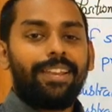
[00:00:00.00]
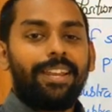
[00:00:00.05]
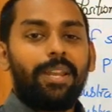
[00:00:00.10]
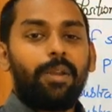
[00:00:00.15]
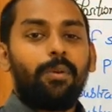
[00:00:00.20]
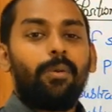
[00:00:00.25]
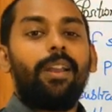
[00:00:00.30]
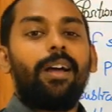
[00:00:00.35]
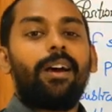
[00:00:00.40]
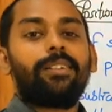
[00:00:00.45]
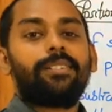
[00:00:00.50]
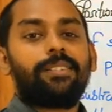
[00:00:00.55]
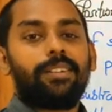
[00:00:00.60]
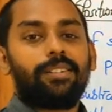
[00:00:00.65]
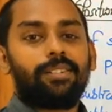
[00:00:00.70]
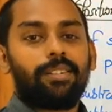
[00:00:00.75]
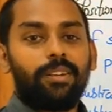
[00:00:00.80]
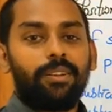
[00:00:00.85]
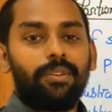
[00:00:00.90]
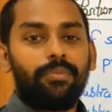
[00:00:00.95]
In our last
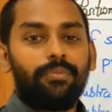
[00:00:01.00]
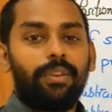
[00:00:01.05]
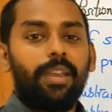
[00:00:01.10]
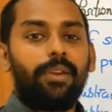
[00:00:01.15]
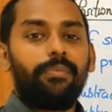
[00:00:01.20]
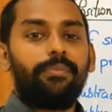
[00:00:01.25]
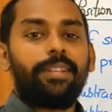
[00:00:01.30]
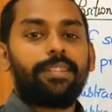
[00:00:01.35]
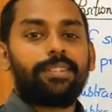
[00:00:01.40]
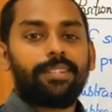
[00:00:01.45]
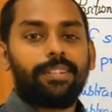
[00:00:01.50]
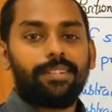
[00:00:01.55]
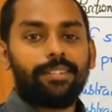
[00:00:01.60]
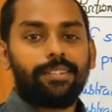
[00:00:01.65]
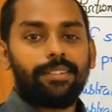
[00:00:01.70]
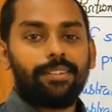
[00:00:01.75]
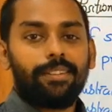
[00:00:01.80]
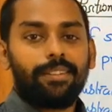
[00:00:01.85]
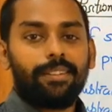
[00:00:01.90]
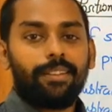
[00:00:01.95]
session we have
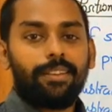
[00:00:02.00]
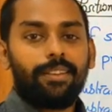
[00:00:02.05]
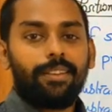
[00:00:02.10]
discussed